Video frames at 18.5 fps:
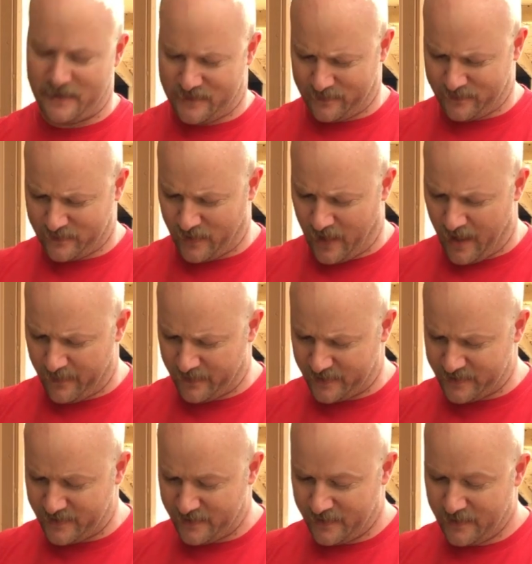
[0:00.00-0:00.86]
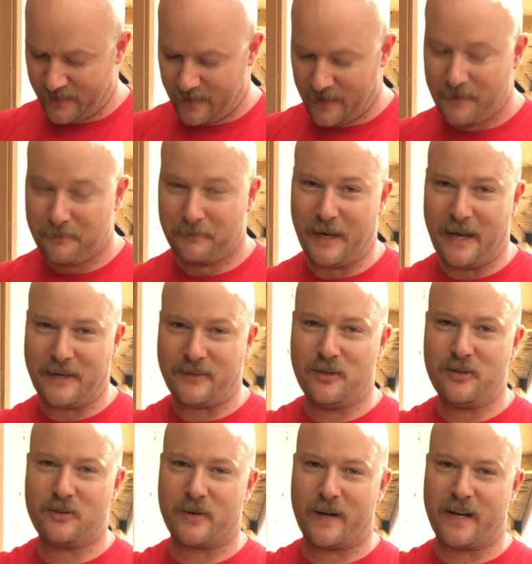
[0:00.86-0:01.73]
subscribers. But I
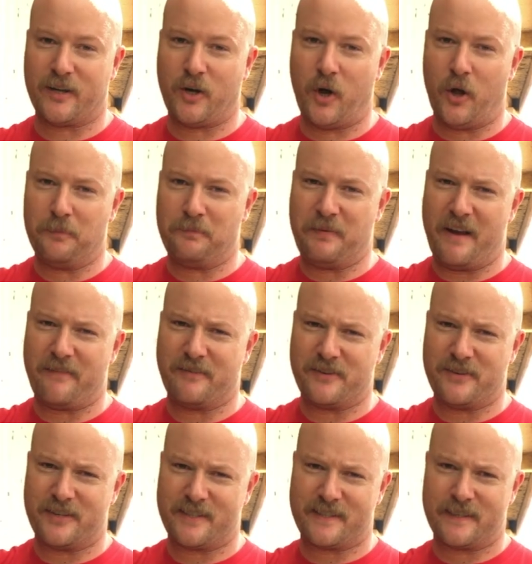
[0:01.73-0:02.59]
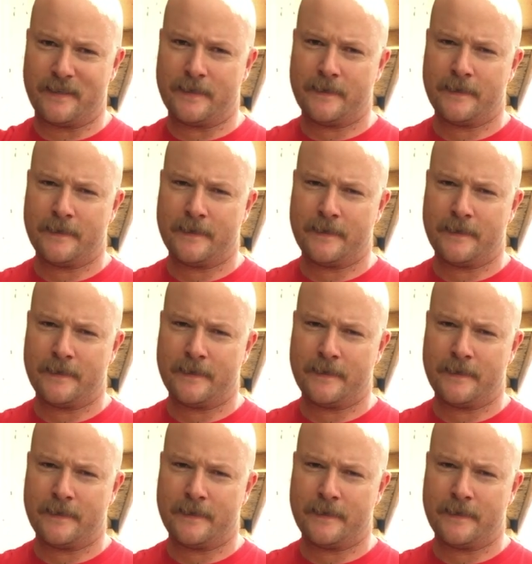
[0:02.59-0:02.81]
do drink cold beverages.